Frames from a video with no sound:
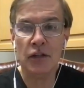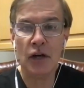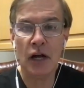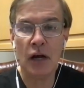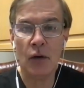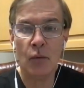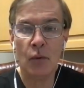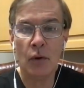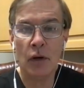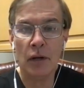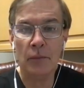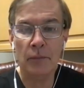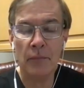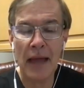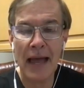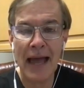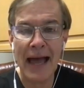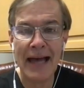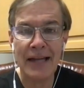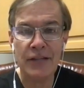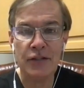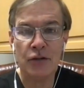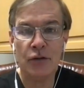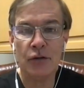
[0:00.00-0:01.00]
They're not wearing
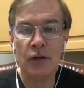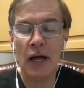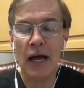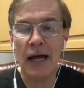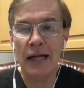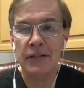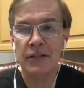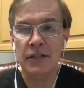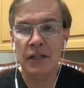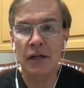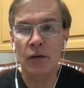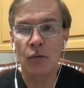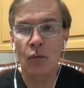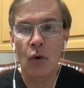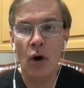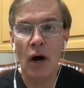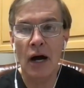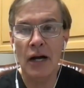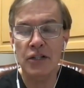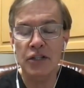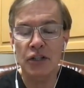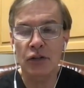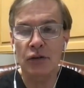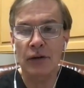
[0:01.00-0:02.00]
masks. They're not uh,
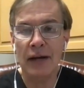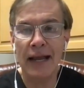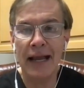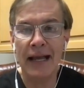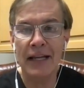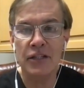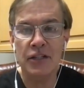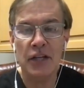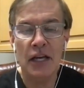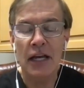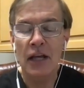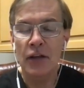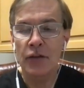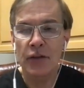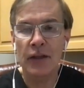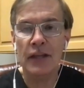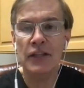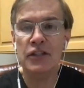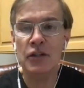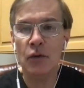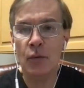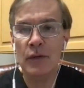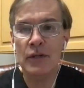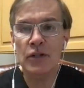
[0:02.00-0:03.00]
washing their hands.
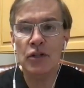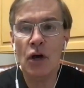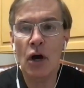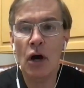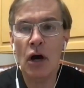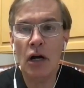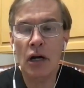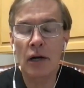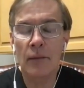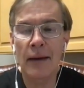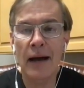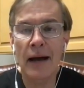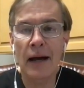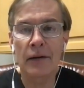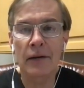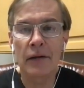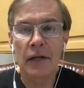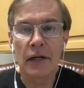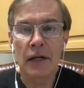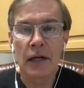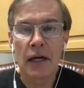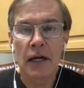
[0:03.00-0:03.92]
Things that we talk about